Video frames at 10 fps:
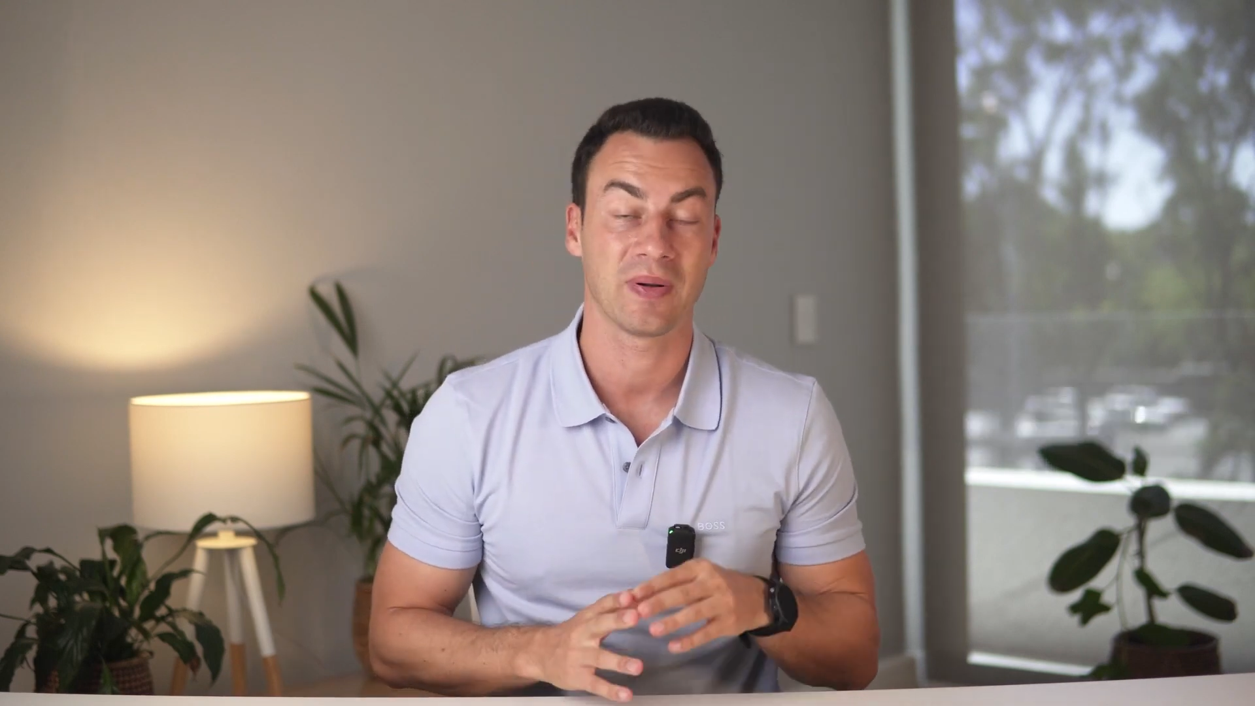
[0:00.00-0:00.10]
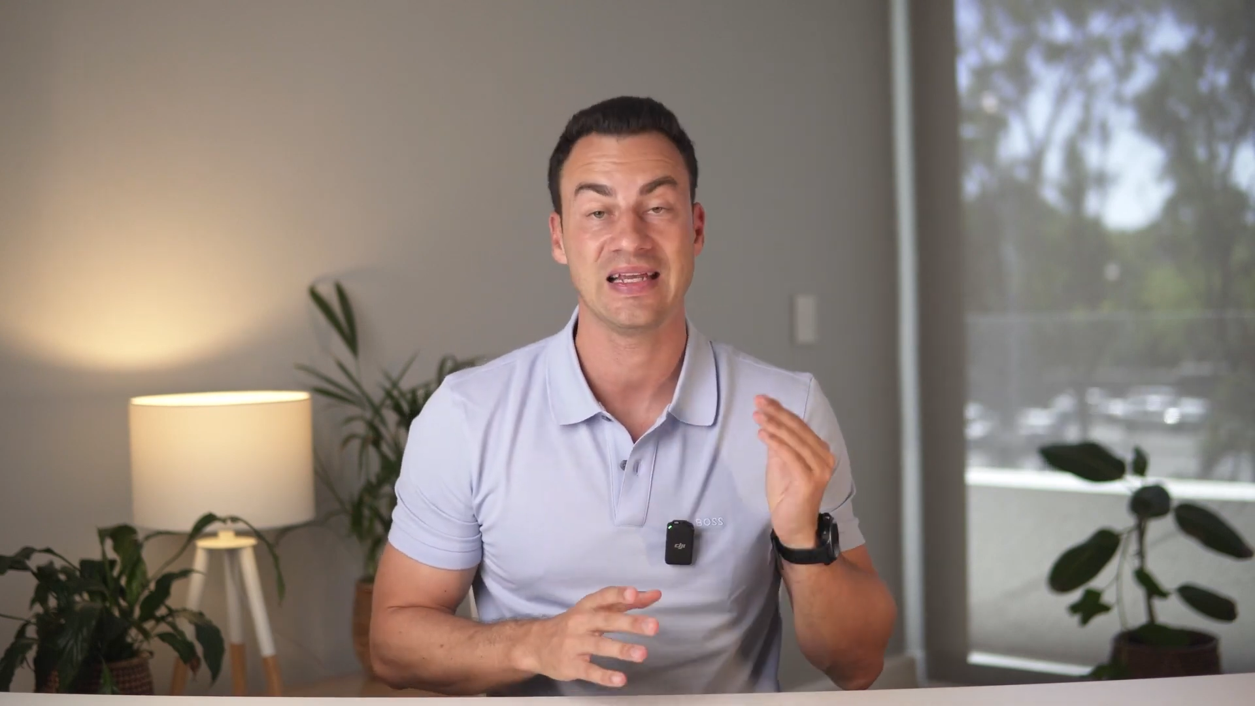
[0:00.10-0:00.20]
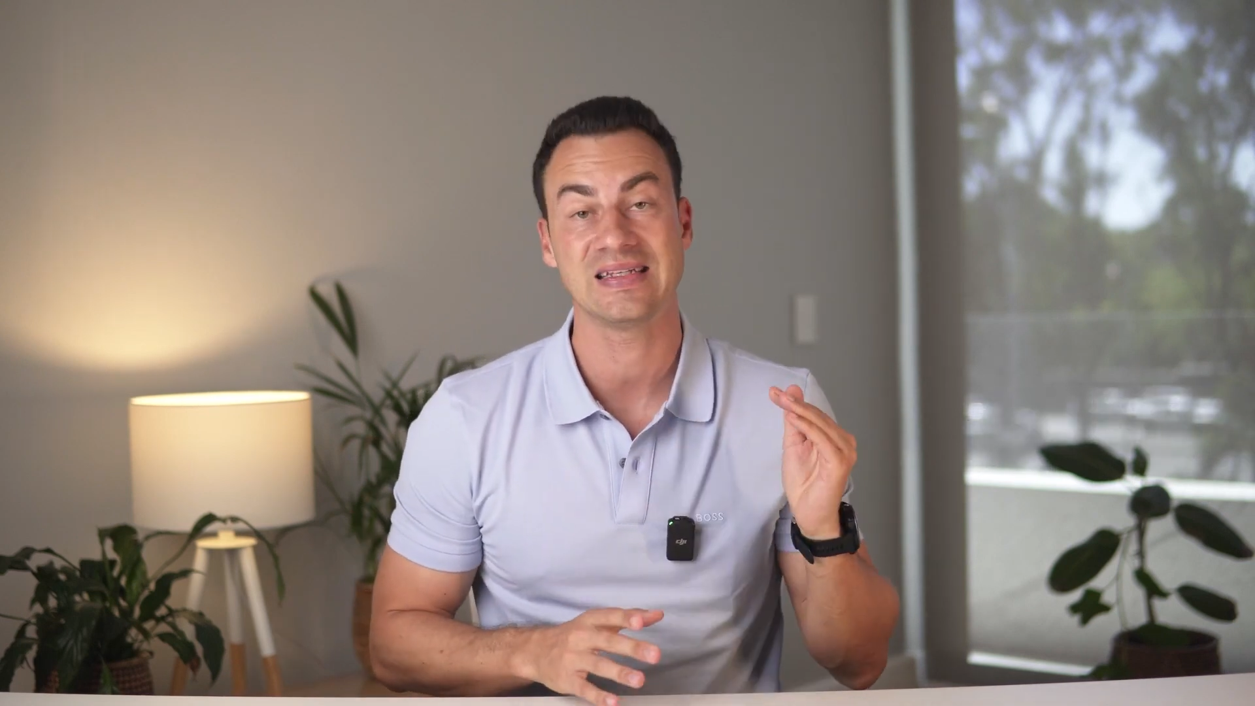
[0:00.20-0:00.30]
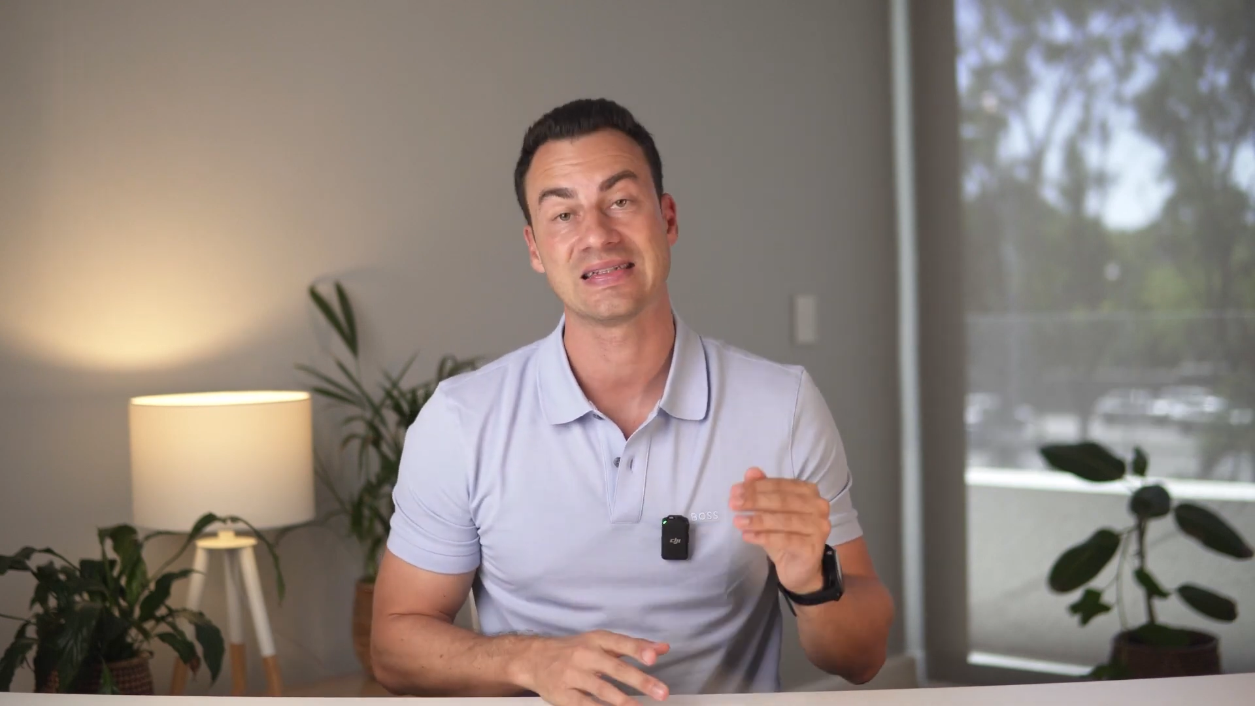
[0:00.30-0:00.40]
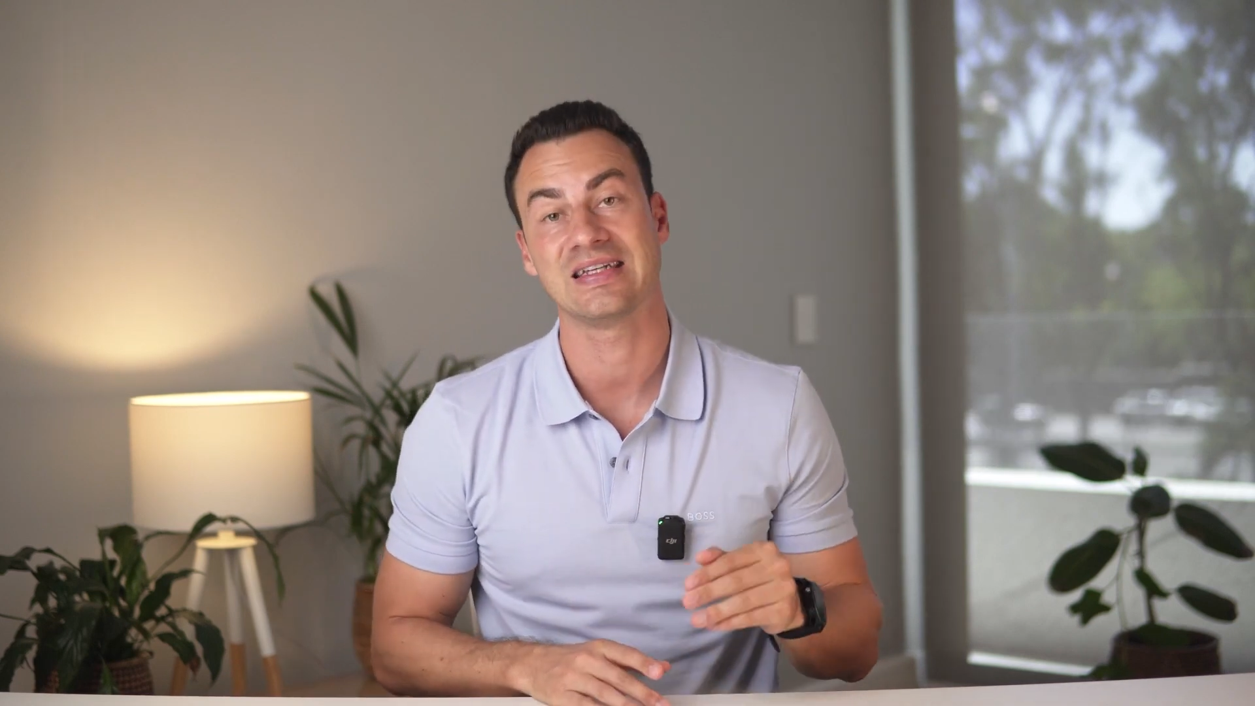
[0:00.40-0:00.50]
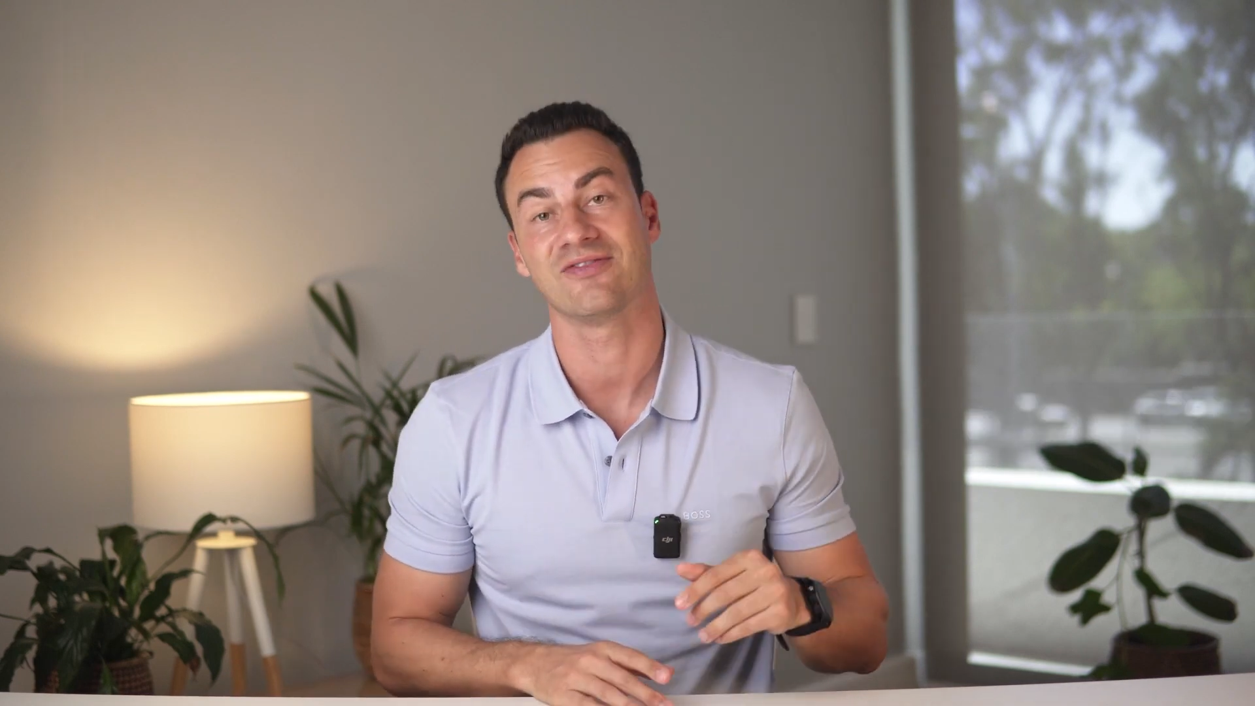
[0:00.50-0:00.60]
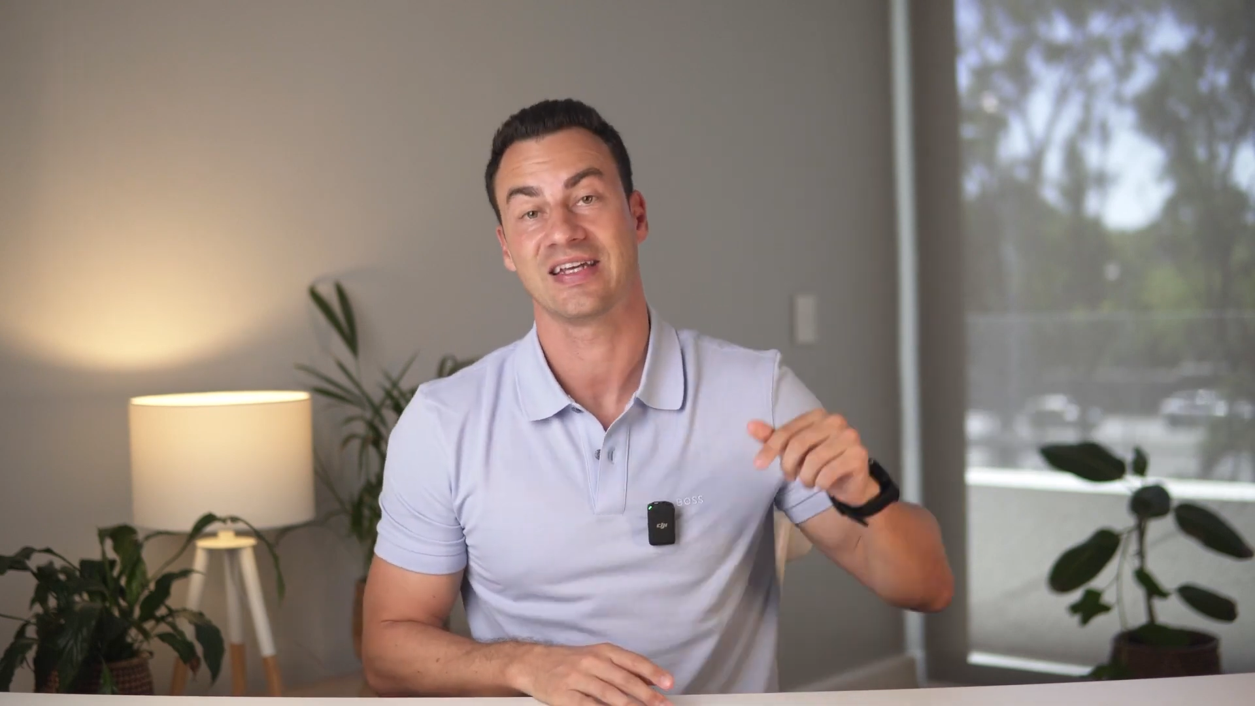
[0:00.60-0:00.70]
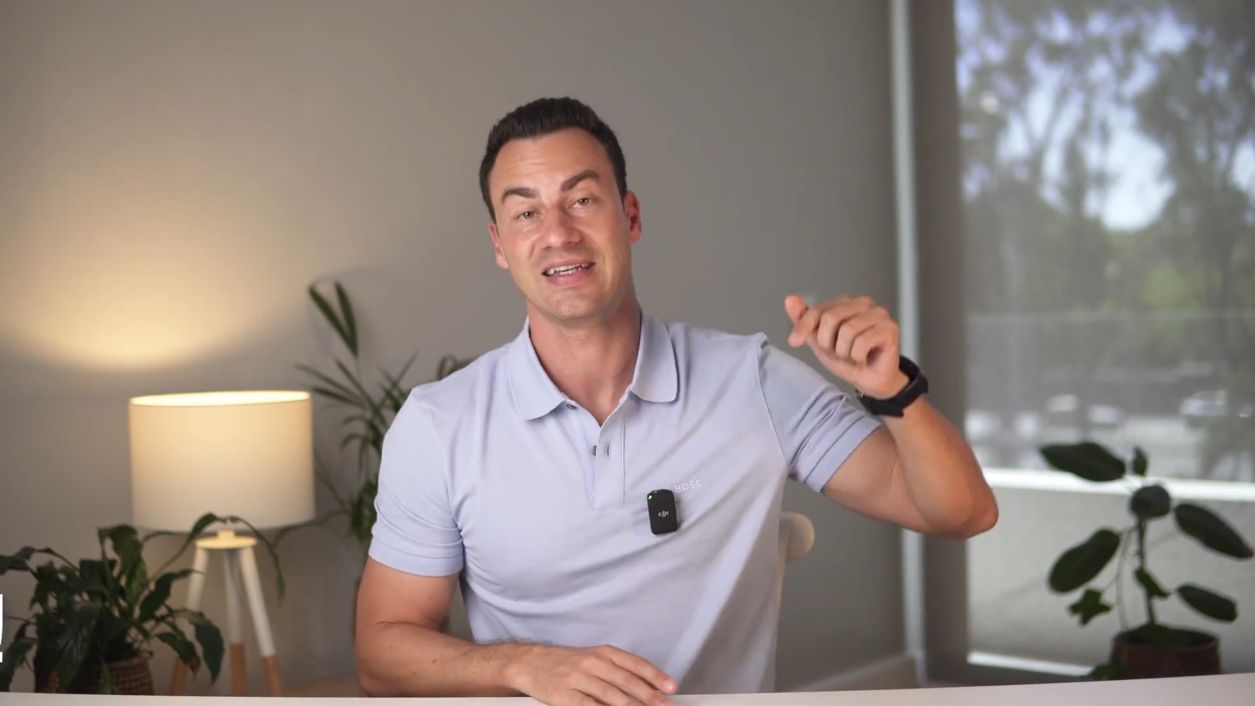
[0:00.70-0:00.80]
please leave a